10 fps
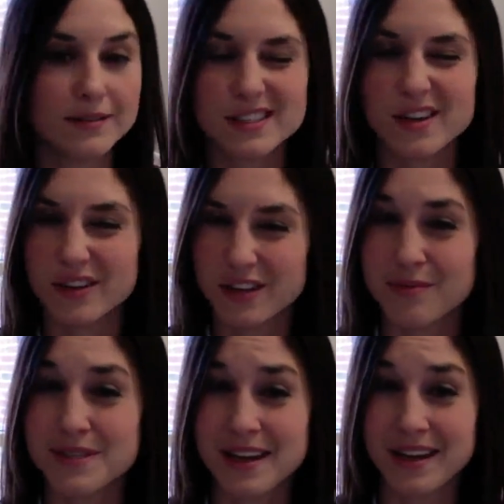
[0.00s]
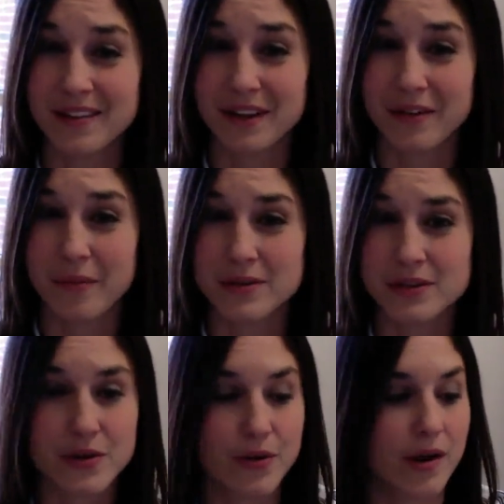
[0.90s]
so you're my second favorite
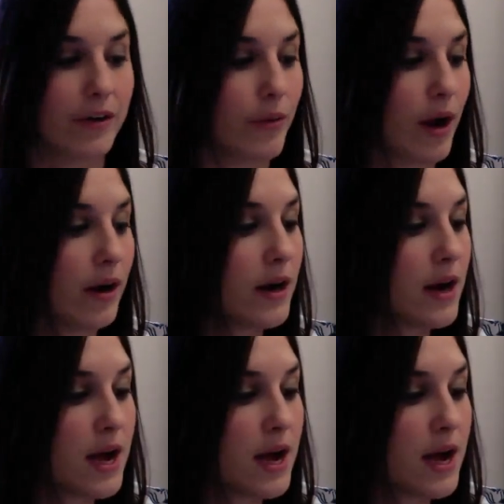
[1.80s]
person, whoever you are,